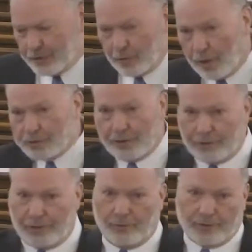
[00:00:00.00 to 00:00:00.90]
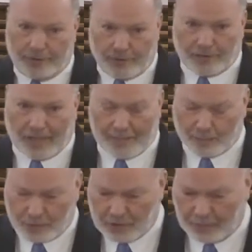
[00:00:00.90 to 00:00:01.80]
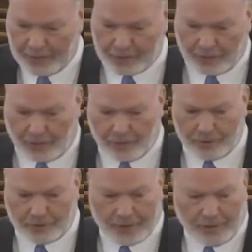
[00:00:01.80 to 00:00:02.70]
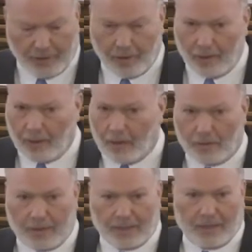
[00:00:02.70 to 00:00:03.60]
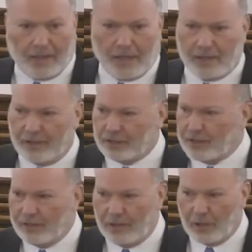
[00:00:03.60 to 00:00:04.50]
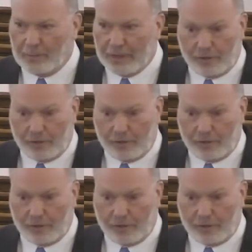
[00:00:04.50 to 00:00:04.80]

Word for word: You also know that there are times when somebody's called and said, oh, I, I got an issue, can you help me?